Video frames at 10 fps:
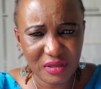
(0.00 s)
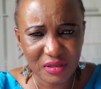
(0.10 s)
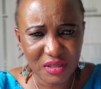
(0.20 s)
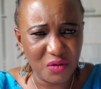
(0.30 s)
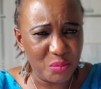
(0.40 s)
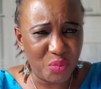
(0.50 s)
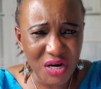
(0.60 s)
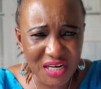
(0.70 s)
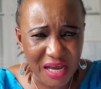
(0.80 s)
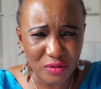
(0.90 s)
They were
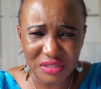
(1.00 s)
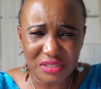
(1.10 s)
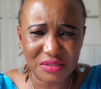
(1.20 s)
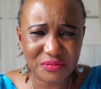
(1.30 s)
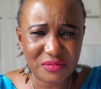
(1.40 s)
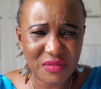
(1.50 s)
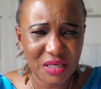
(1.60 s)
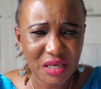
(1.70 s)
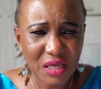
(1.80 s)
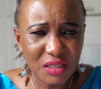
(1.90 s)
burning houses.
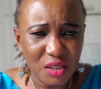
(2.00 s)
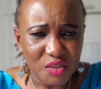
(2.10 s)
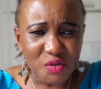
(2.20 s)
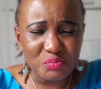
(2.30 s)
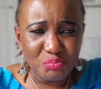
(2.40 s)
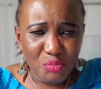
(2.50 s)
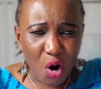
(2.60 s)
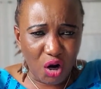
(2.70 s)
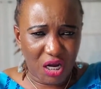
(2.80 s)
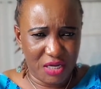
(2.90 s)
The
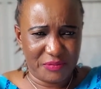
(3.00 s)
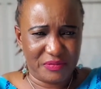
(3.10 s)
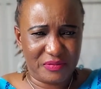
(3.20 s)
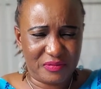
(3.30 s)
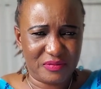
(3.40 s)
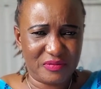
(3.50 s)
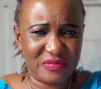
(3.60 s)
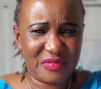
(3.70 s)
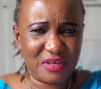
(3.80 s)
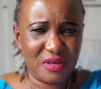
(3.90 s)
smoke
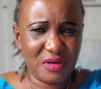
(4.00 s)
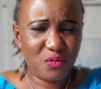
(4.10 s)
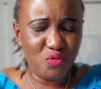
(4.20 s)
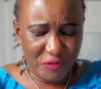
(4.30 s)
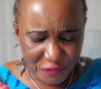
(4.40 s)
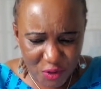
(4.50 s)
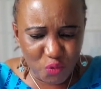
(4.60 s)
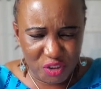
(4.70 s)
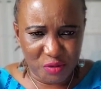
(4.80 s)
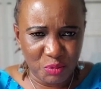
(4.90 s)
were filled
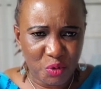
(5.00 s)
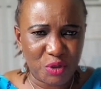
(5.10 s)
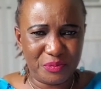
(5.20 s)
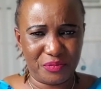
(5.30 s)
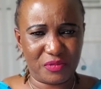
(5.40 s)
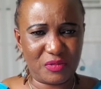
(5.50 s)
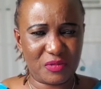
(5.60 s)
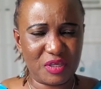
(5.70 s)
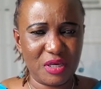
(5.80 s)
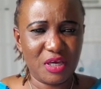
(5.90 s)
with smoke
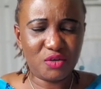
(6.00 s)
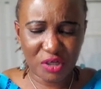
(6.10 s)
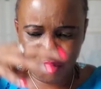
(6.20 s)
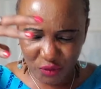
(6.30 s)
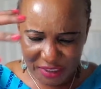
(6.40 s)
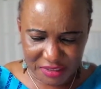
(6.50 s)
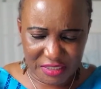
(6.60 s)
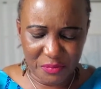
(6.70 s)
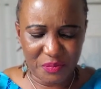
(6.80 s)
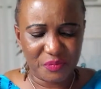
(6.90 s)
just to
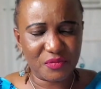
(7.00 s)
escape.